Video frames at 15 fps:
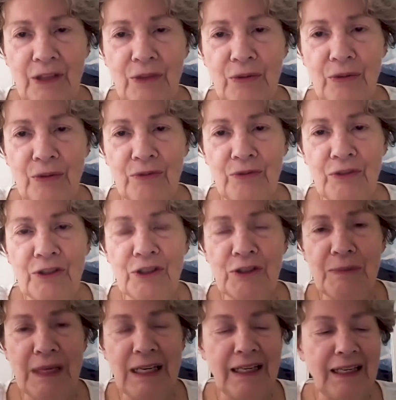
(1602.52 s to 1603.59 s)
through the
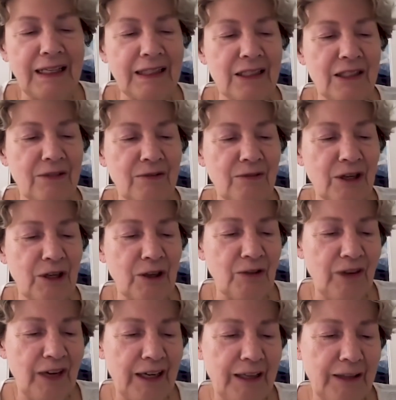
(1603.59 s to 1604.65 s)
first meetings in
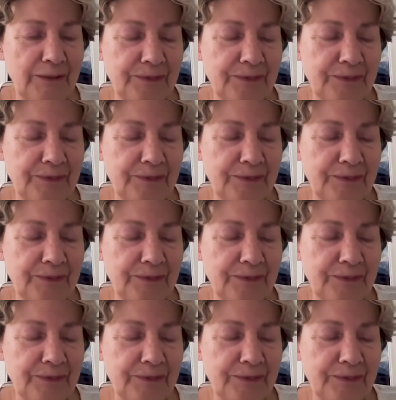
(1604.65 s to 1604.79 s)
Reykjavik,